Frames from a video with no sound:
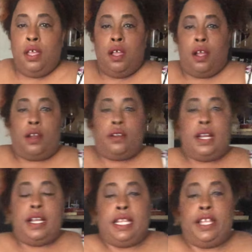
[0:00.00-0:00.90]
All
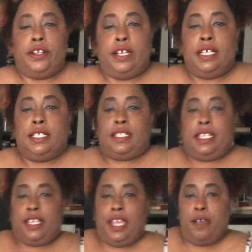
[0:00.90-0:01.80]
right, here is the
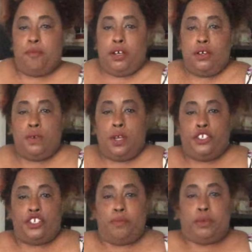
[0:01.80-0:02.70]
camo
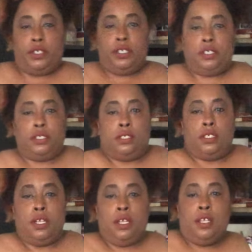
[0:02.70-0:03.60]
jumper.
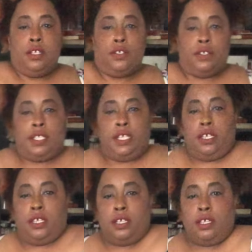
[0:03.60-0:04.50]
As you can see,
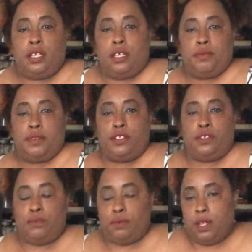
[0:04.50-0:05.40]
comes
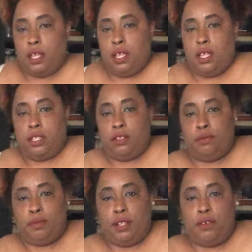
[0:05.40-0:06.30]
to a little
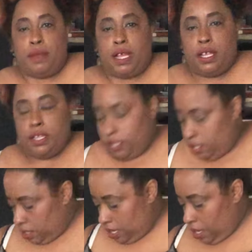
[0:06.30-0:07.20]
below my,
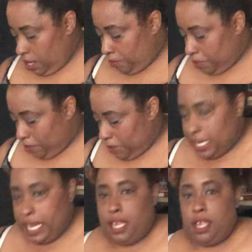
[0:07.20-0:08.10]
above my
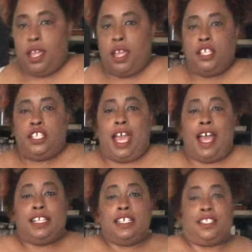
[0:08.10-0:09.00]
knee. It's
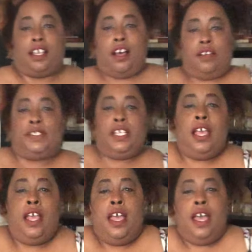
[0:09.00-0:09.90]
hella soft,
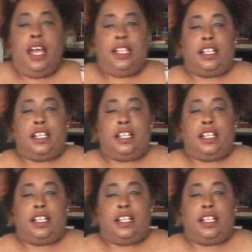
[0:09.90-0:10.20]
hella